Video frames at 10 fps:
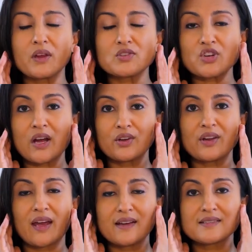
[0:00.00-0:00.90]
child
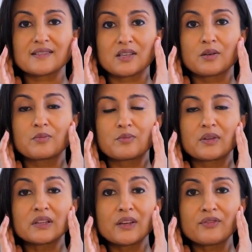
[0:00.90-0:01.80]
has some
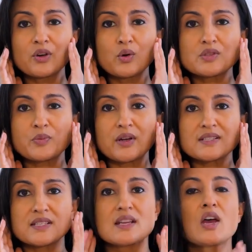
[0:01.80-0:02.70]
lymph nodes present.